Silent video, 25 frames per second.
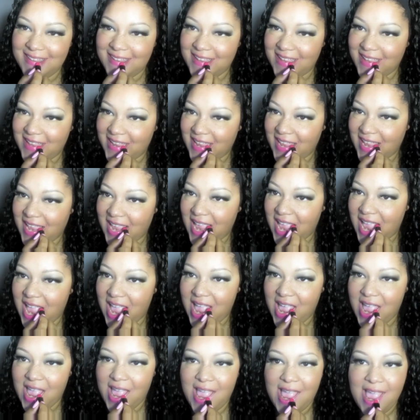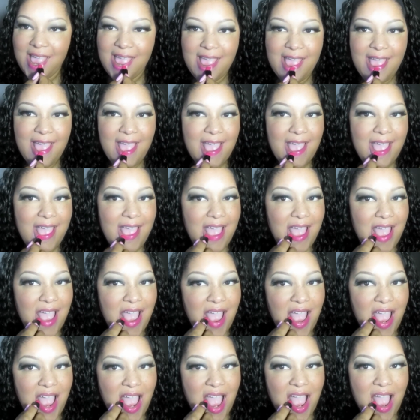
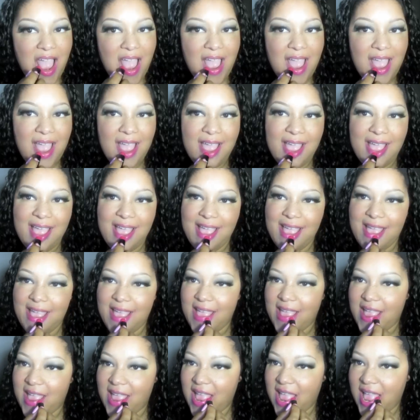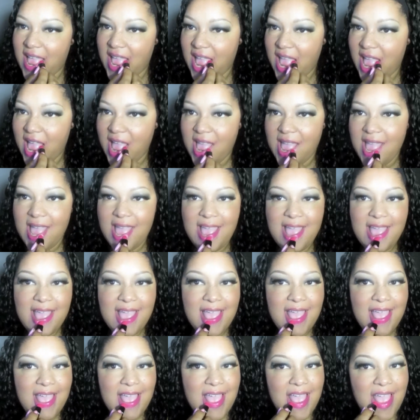
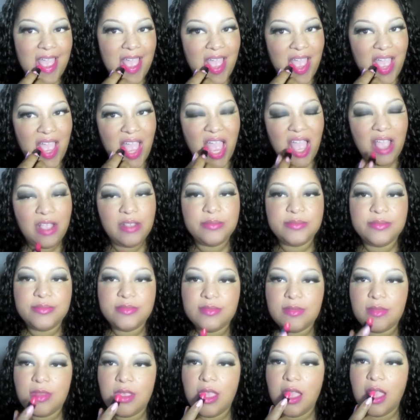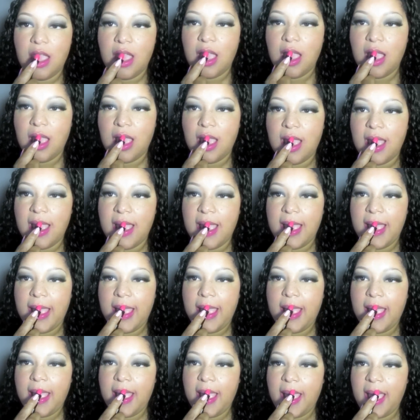
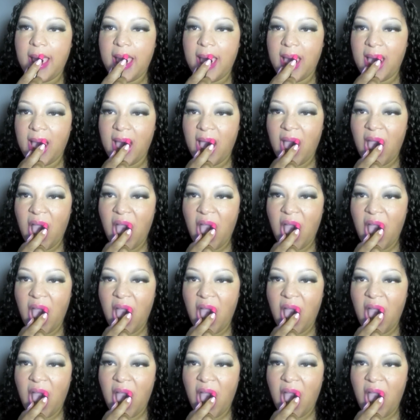(silence)